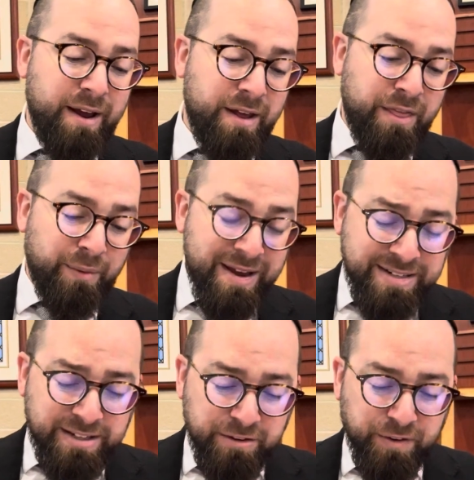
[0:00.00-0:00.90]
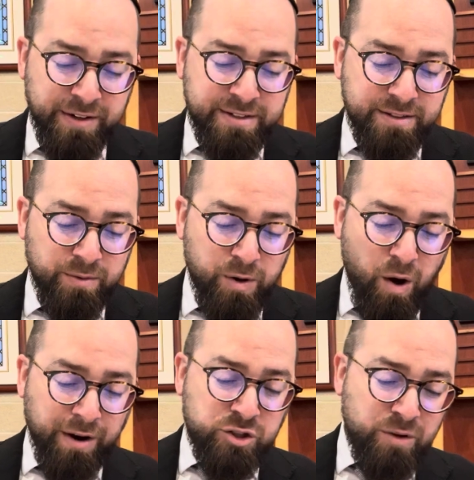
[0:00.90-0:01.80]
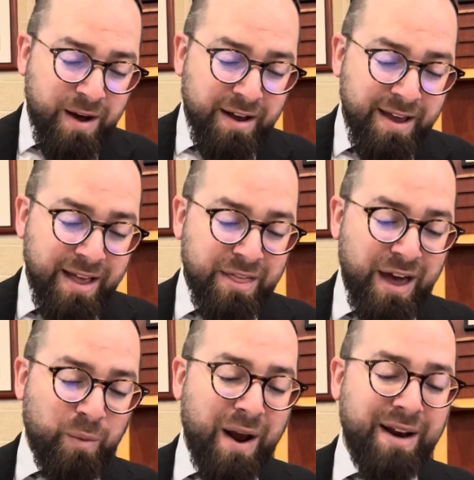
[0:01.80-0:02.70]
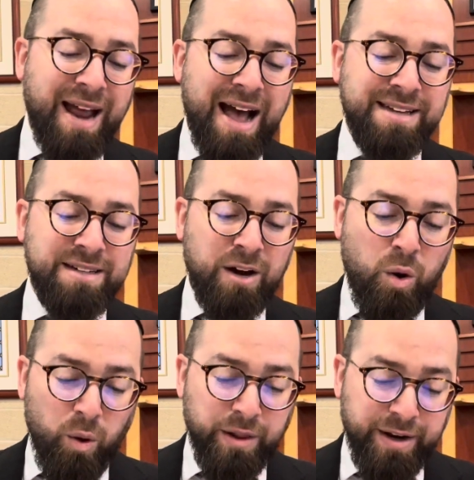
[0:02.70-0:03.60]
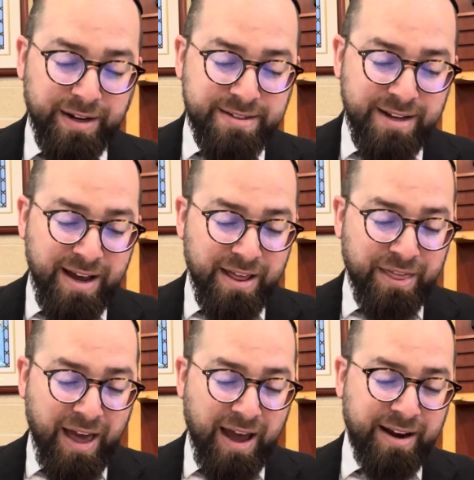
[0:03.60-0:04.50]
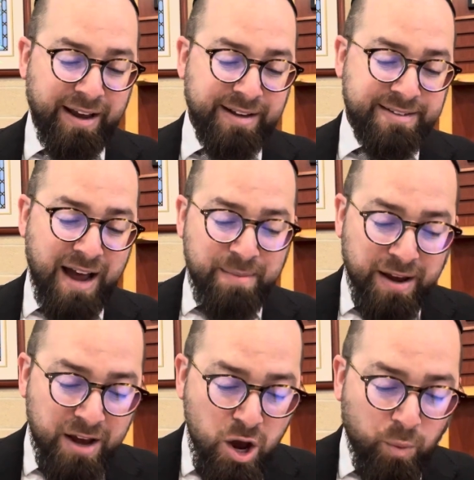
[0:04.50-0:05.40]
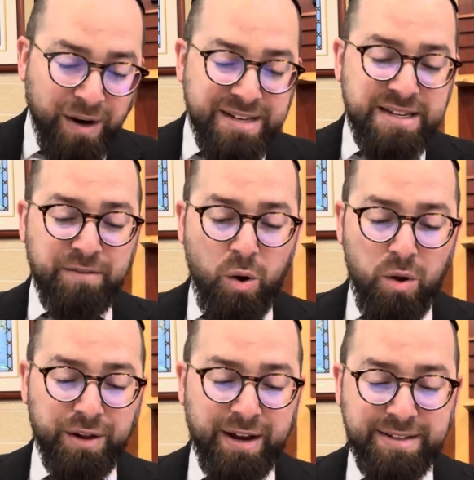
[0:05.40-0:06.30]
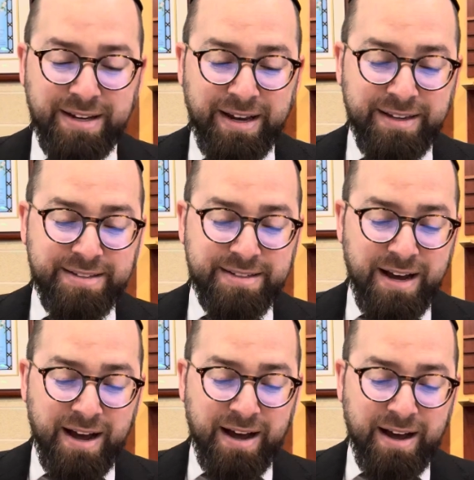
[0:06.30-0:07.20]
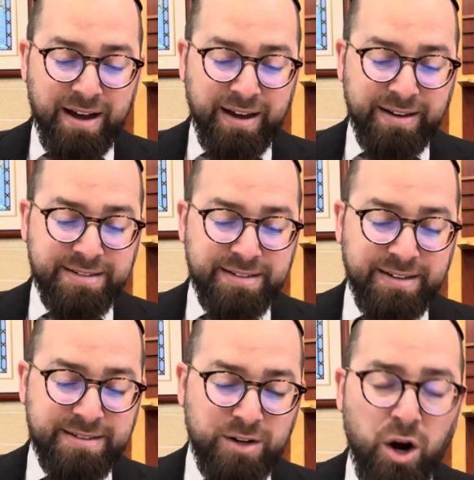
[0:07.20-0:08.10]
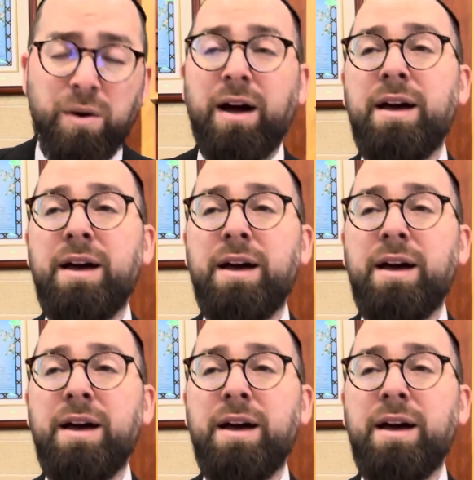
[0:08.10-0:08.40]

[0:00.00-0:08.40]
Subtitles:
there is a difference regarding tumah, that when it has a hole in it, then it's tameh. When it doesn't have a hole in it, it's tahora.